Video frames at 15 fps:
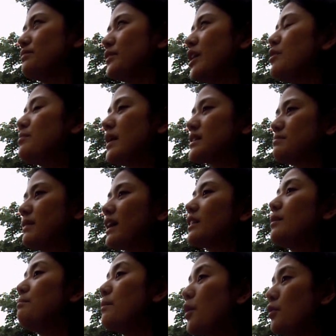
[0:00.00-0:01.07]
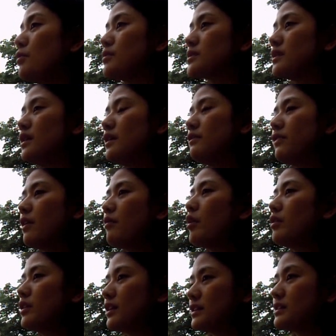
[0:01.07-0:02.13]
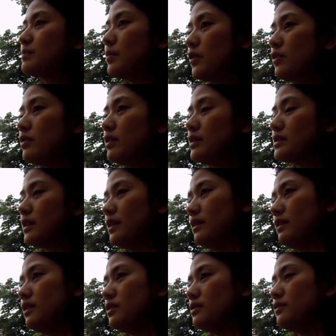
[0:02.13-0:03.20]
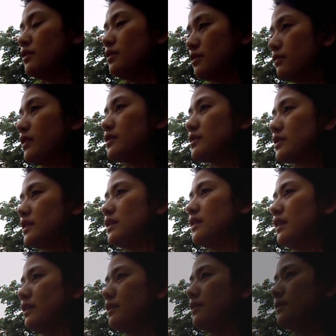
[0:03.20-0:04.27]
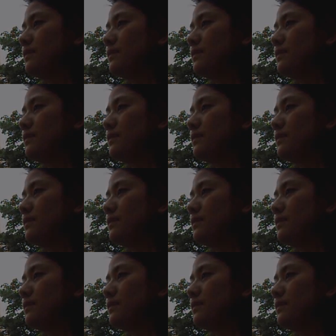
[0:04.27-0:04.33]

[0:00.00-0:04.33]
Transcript: help us make the most from our experience in each university here.